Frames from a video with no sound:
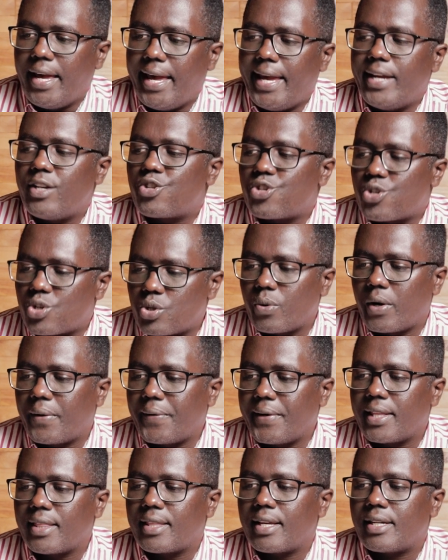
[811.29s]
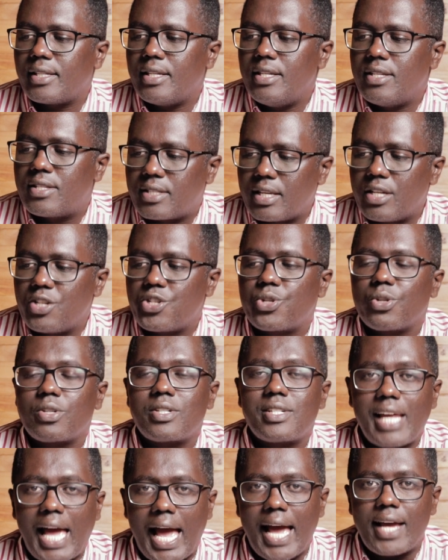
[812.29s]
ensuring that essential
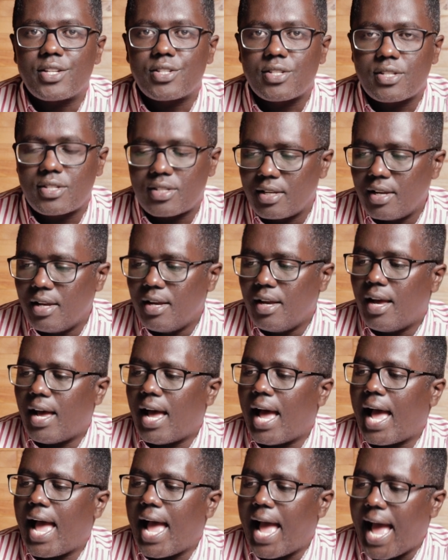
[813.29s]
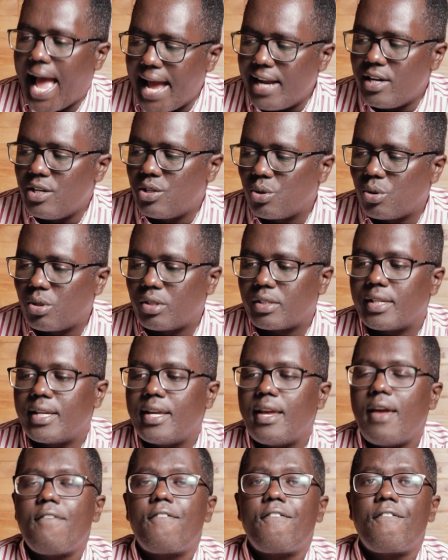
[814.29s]
tasks are handled
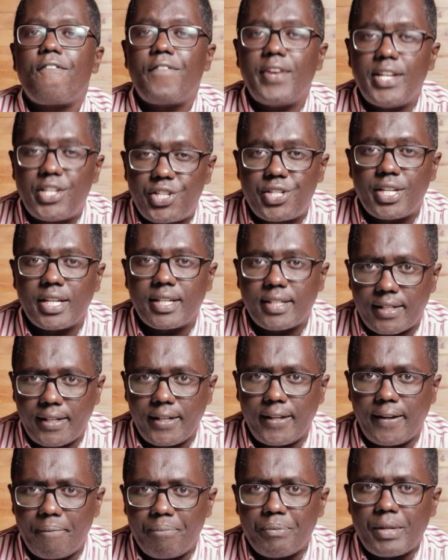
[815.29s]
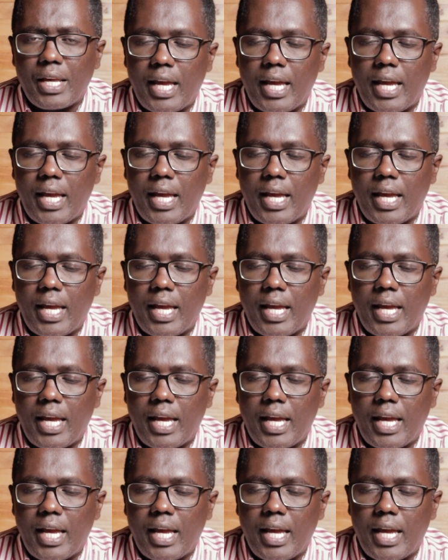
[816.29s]
efficiently.